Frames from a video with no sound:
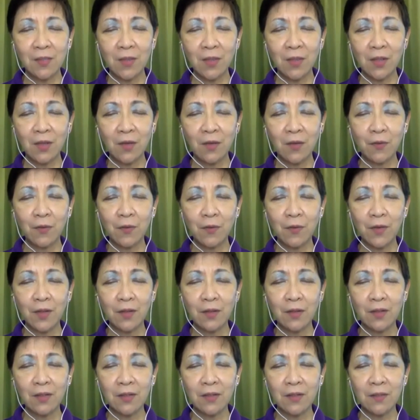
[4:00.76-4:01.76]
being
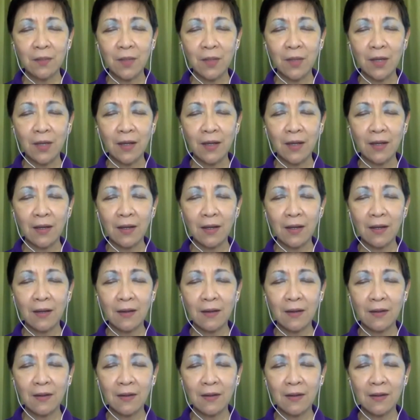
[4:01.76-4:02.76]
filled by
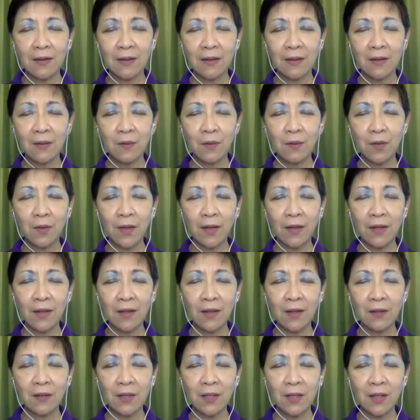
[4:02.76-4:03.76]
the breath that
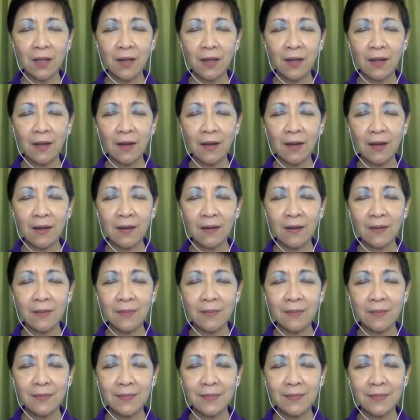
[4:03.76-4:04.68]
you're taking in.